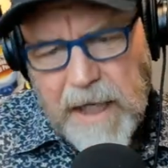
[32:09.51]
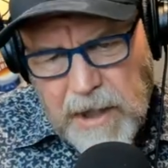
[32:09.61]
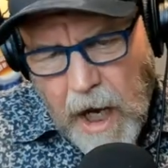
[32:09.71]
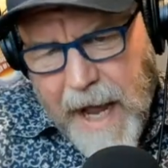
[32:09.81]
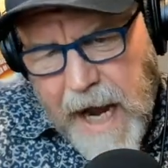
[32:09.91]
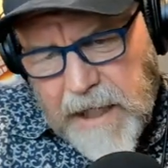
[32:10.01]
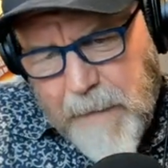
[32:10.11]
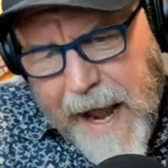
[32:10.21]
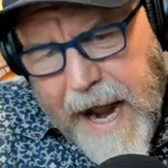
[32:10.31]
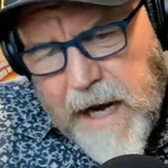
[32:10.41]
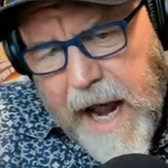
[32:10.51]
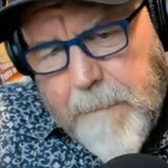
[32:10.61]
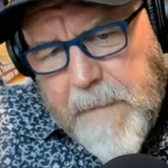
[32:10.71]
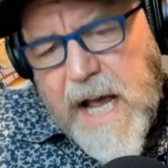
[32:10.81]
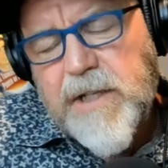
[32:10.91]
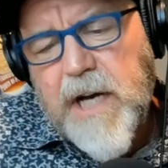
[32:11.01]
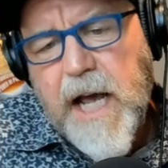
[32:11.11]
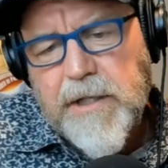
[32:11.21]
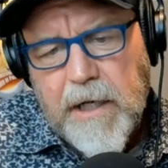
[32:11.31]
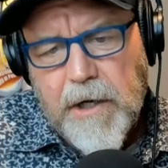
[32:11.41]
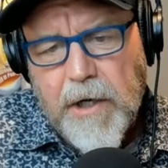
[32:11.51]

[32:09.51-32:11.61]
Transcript: It's all about expanding that business.